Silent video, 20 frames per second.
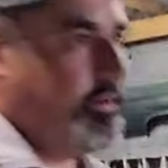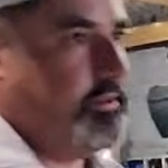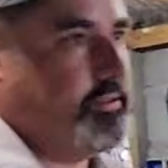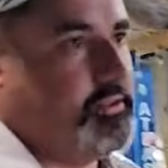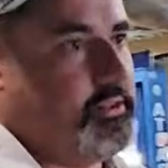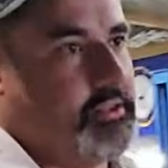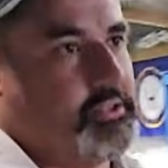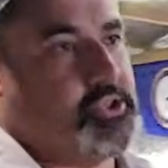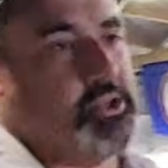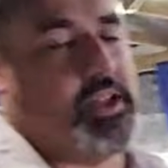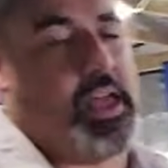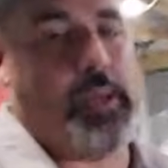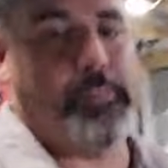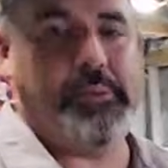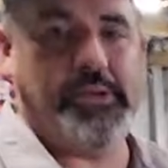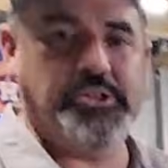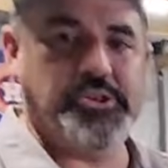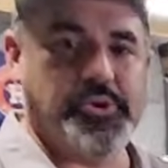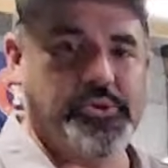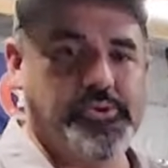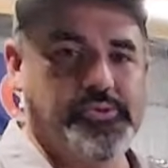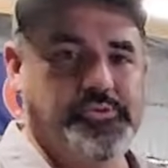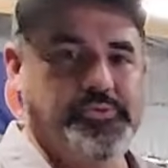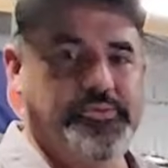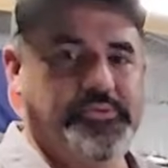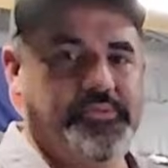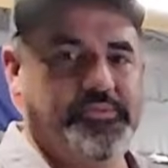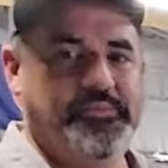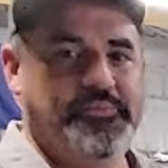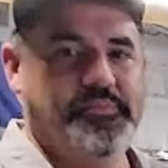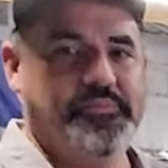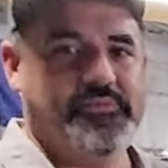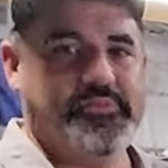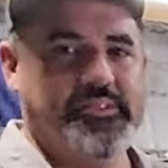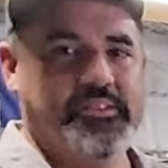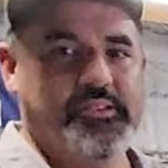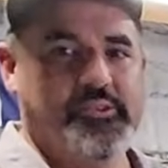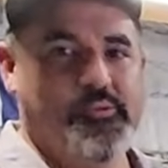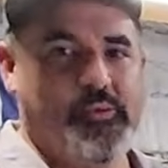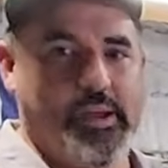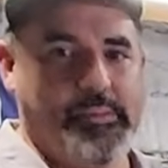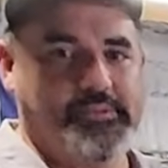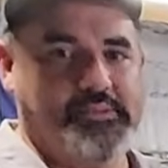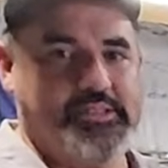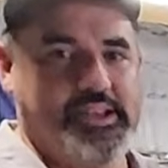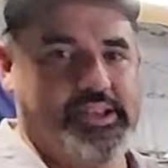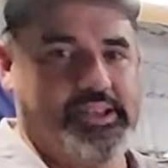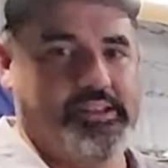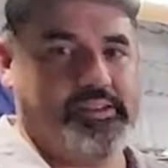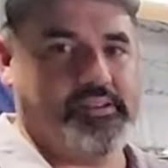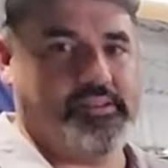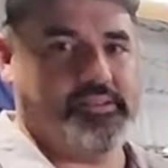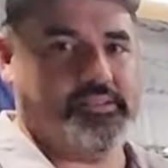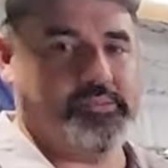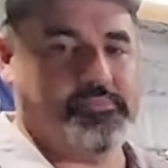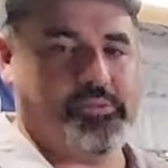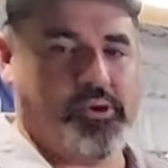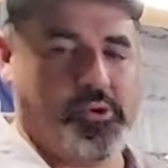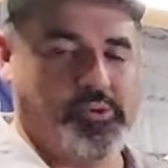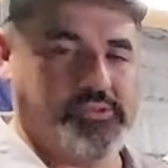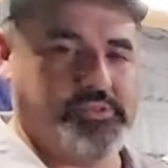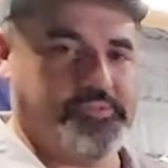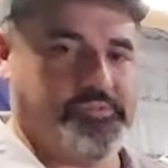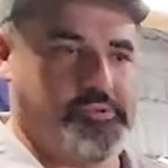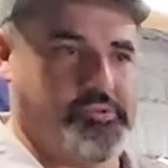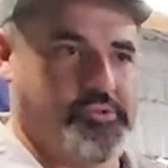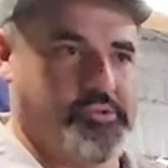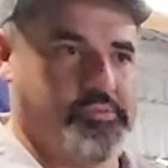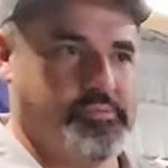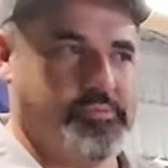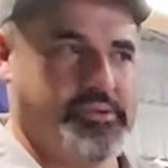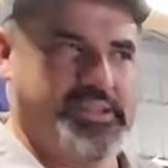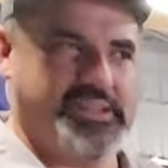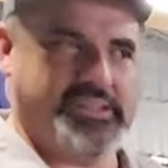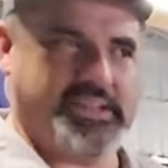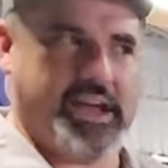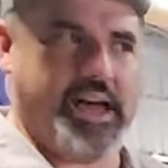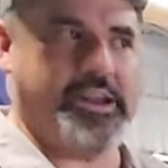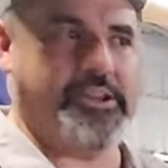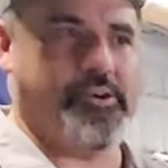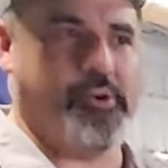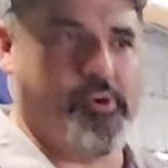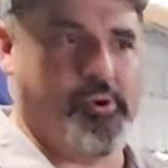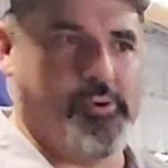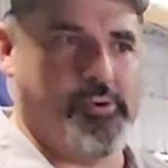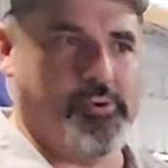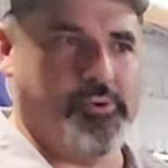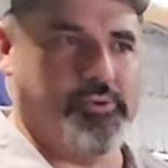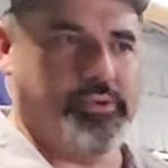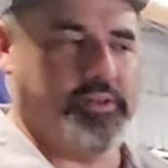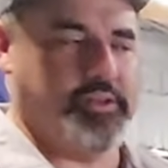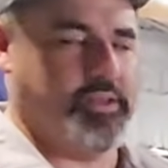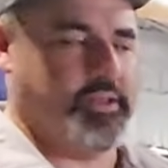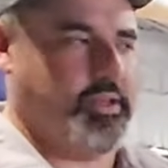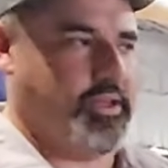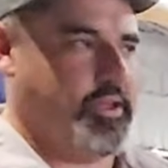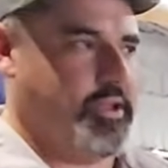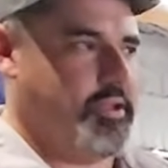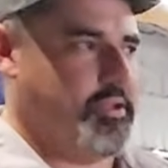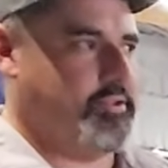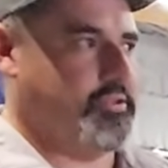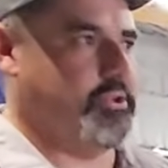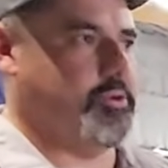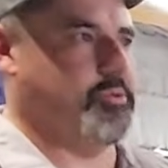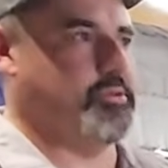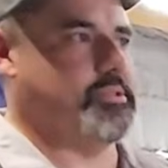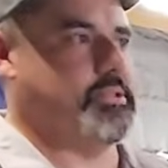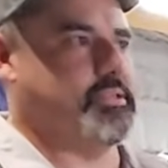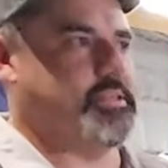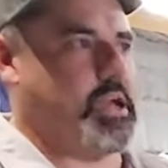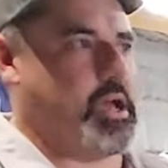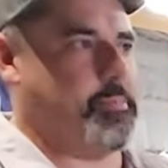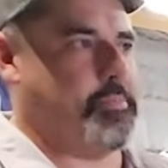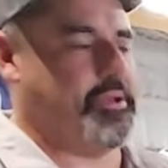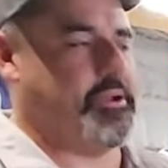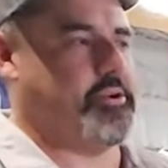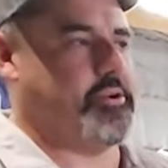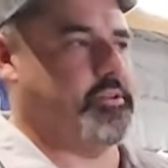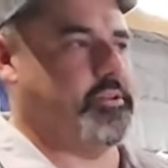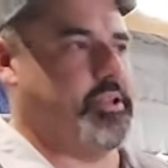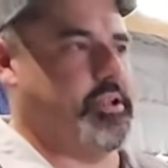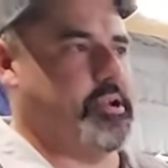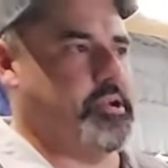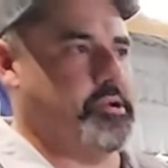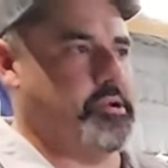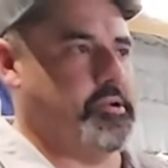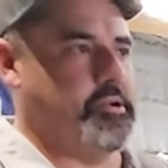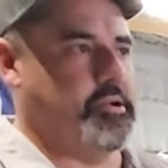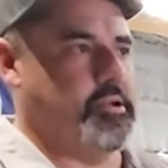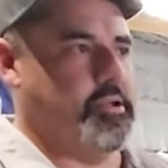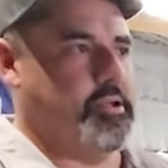the Jalopy Journal website. It's a post forum. It's kind of old. There was a topic on there,